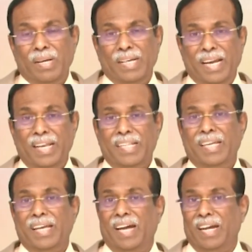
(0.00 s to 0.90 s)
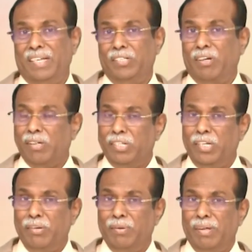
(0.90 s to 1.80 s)
what anything I talk
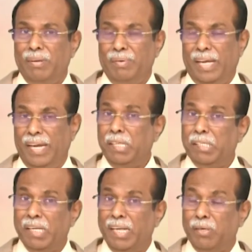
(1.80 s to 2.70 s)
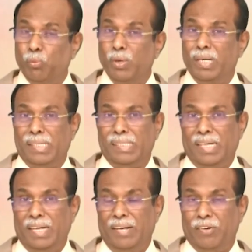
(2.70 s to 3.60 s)
to you with the insolent words
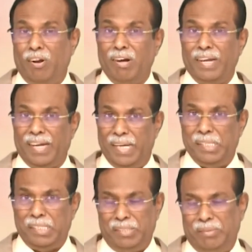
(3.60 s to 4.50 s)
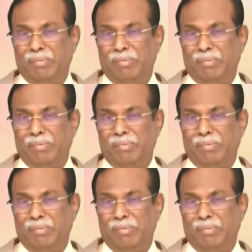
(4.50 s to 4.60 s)
and wrong against you